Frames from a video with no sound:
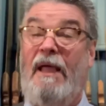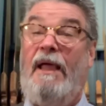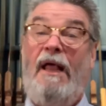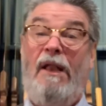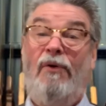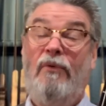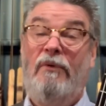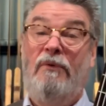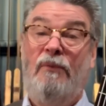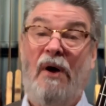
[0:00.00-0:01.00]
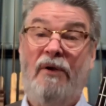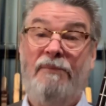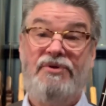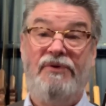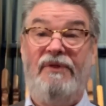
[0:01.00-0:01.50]
Hello,
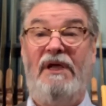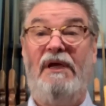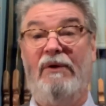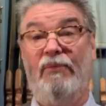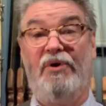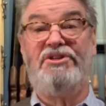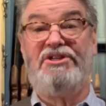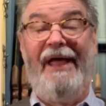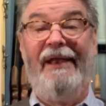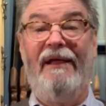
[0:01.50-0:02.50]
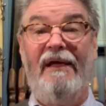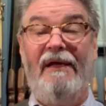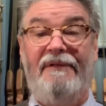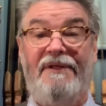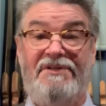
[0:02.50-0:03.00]
welcome to the woodshed.
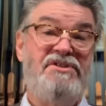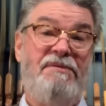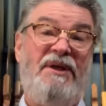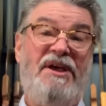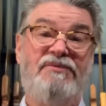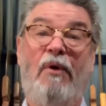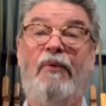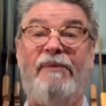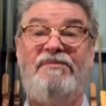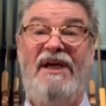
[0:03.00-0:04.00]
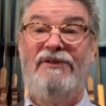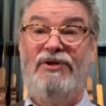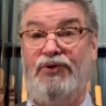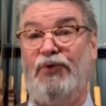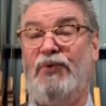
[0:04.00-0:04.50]
This is the place where we obtain the
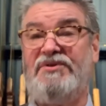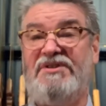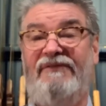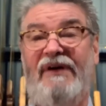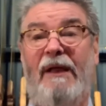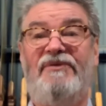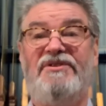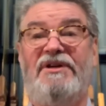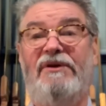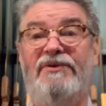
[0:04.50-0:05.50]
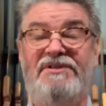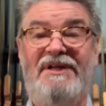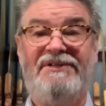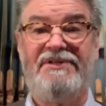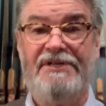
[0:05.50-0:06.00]
tools and develop the skills
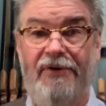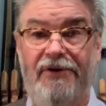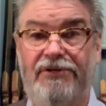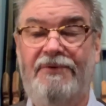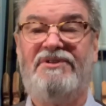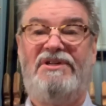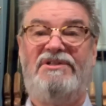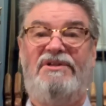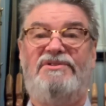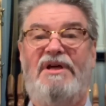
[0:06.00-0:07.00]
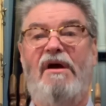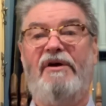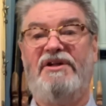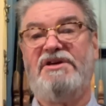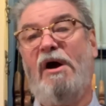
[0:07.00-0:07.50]
necessary to assist us on our
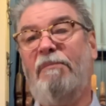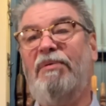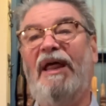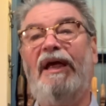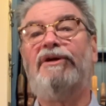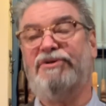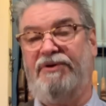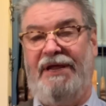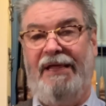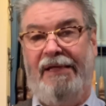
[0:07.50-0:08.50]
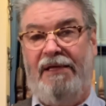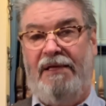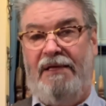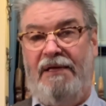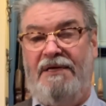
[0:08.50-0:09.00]
guitar playing journey.
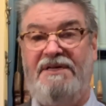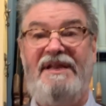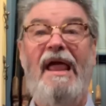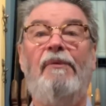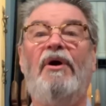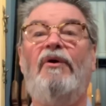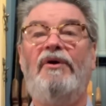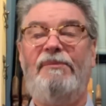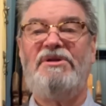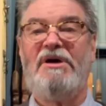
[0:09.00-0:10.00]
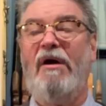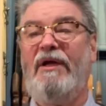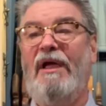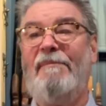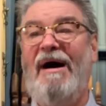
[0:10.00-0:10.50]
Today we're going to be
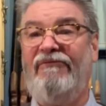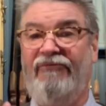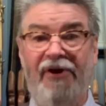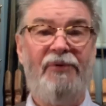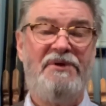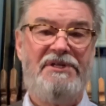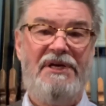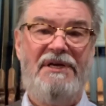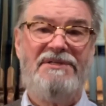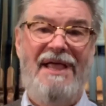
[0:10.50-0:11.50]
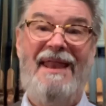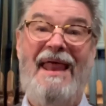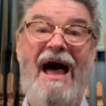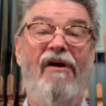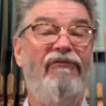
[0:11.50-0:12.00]
talking about frequencies and
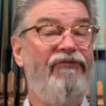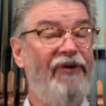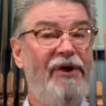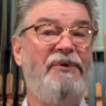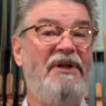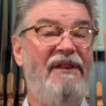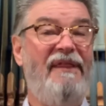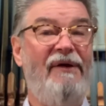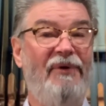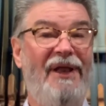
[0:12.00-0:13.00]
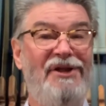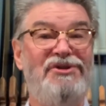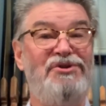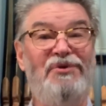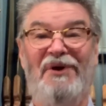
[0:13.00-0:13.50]
how frequently they relate
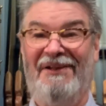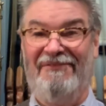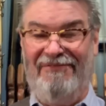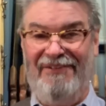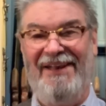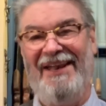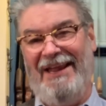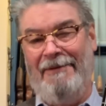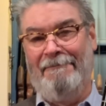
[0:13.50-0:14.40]
to infinity.